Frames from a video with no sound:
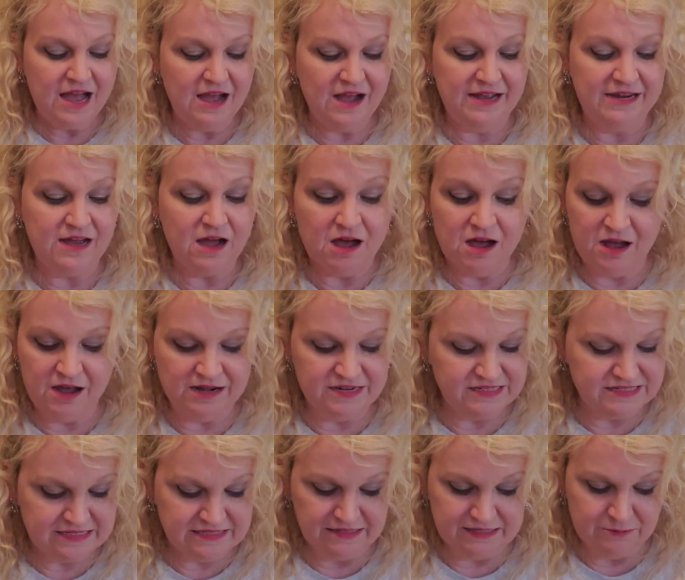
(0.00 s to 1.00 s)
I
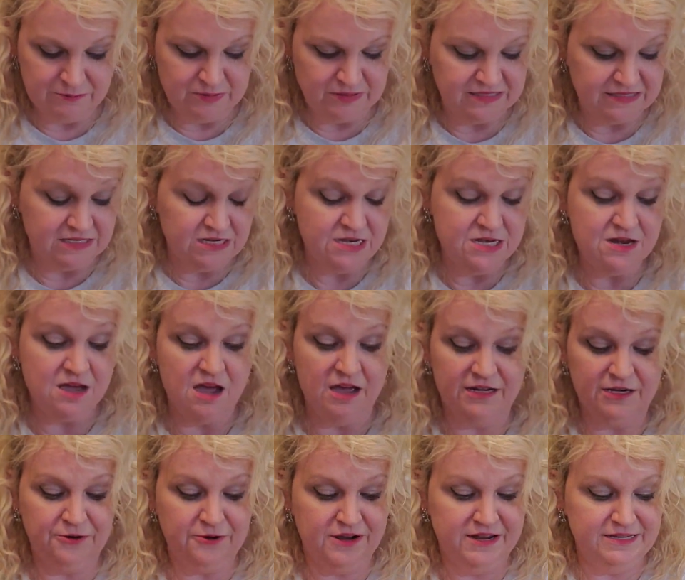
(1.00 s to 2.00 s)
honestly was
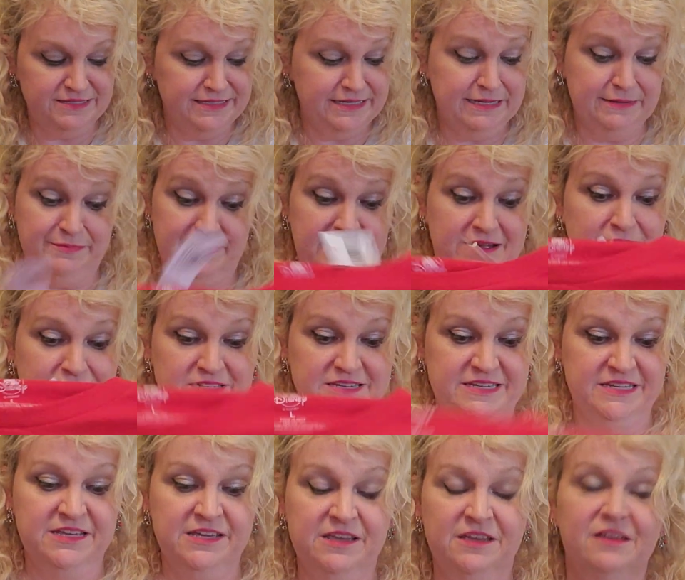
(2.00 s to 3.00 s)
not crazy
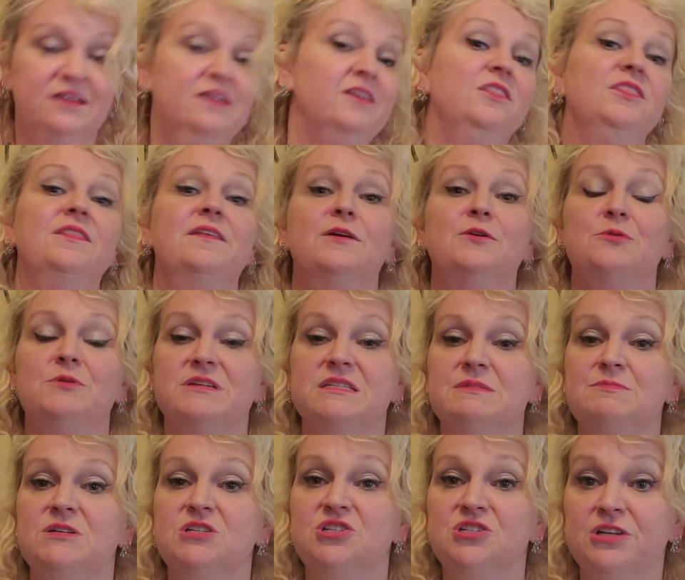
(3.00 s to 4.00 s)
about the
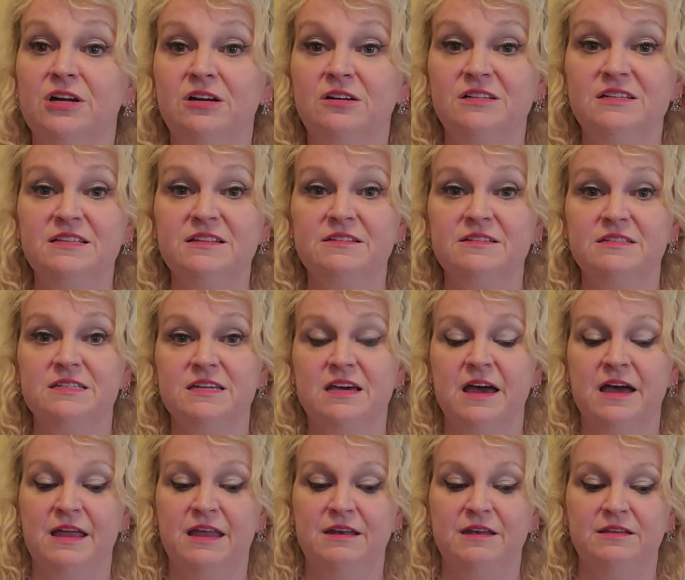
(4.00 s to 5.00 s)
Christmas shirt,
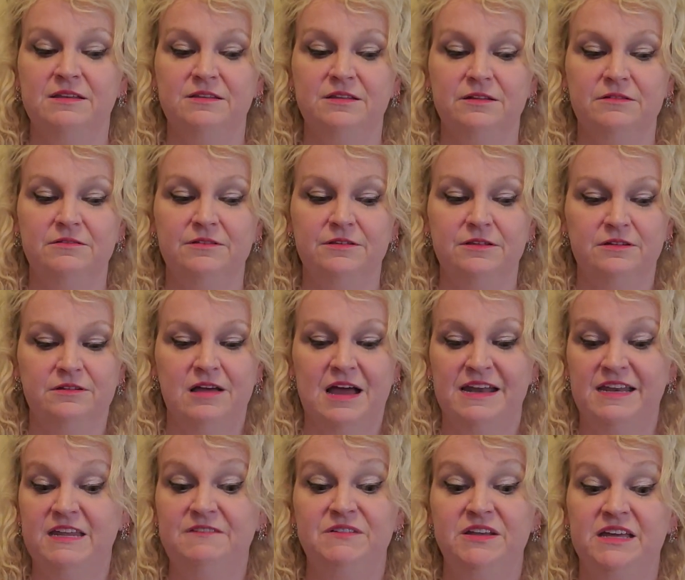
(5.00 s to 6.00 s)
and the, I
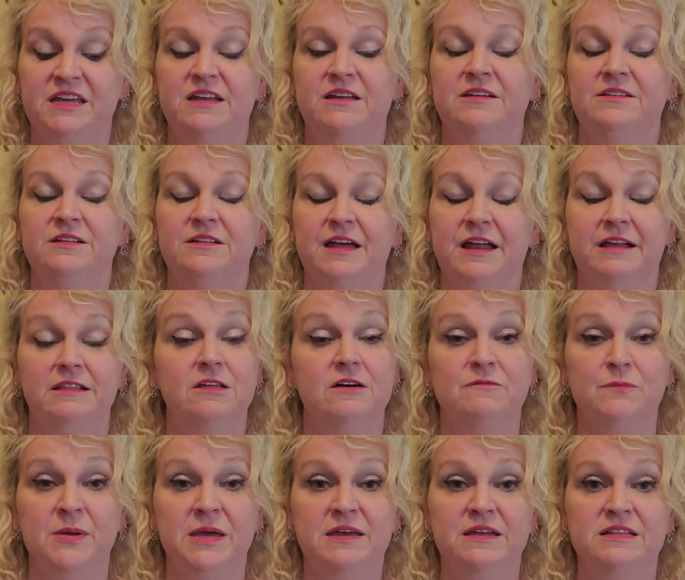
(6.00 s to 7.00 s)
didn't even get I
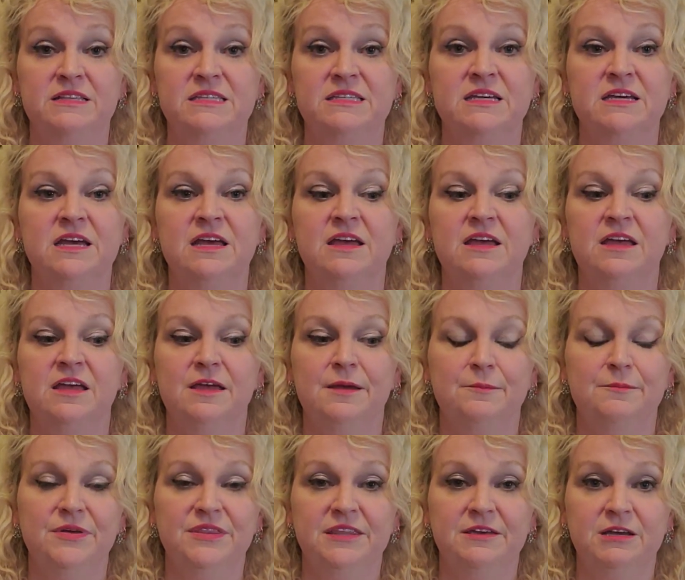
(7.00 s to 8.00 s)
love pins.
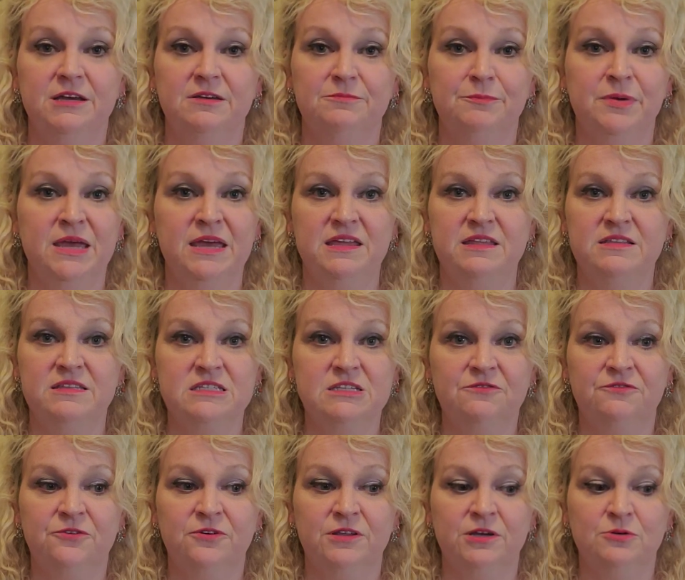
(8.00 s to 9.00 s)
But the pins
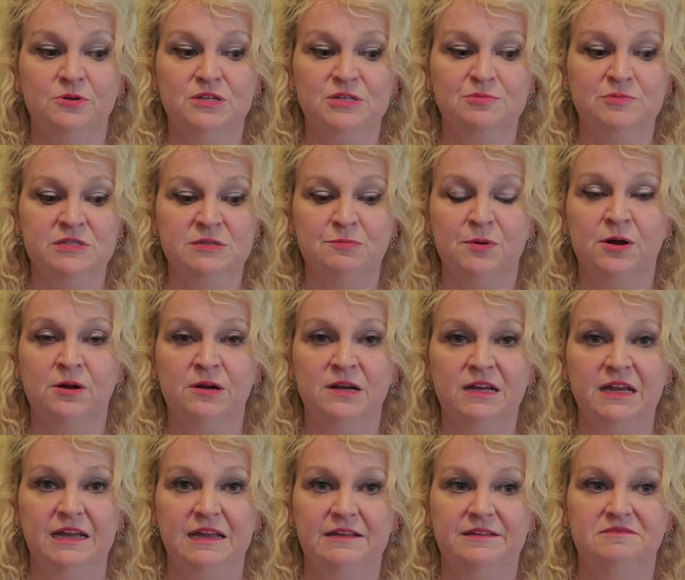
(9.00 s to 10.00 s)
for the Christmas
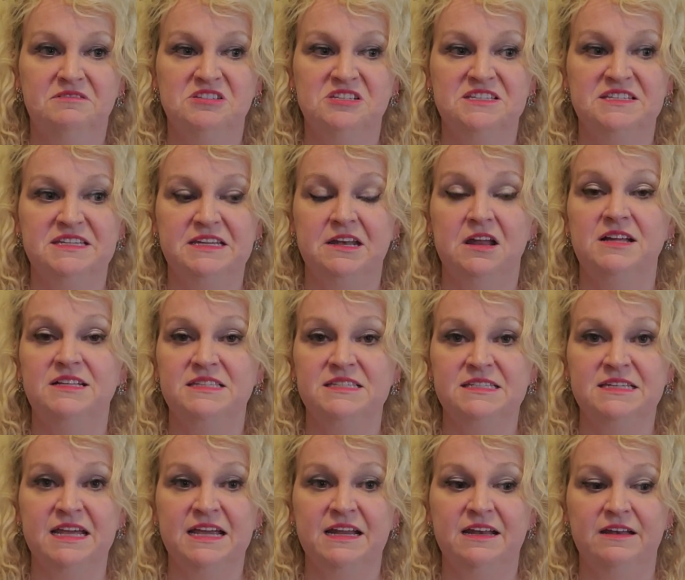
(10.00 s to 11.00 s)
party just did not
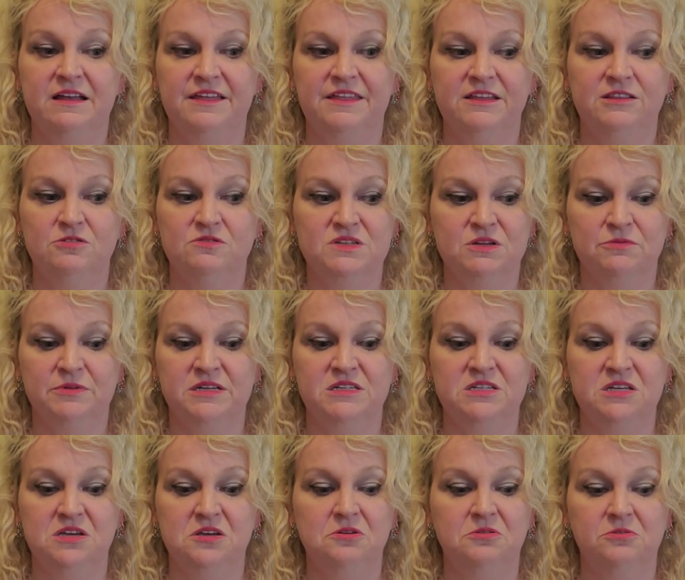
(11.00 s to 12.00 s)
stand. I think there's only
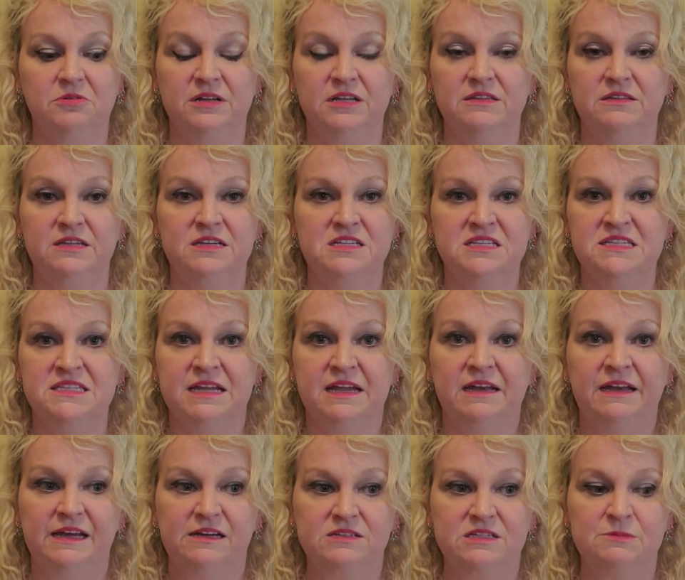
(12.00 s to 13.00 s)
two, and it didn't
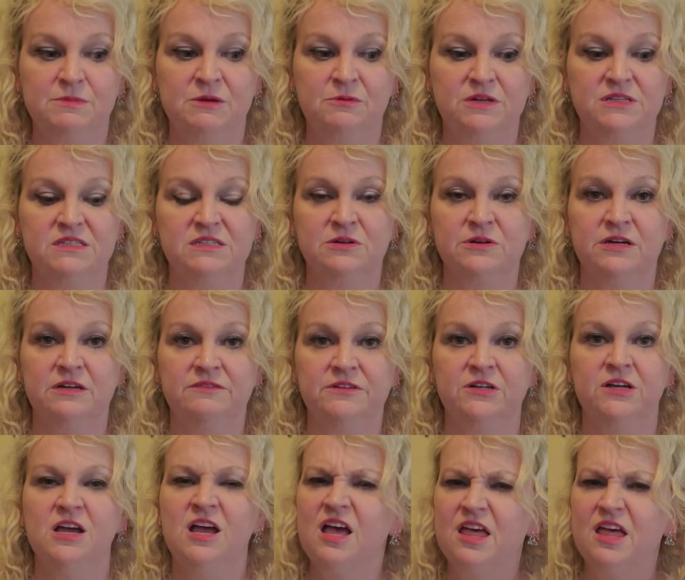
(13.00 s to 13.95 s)
stand out to me whatsoever.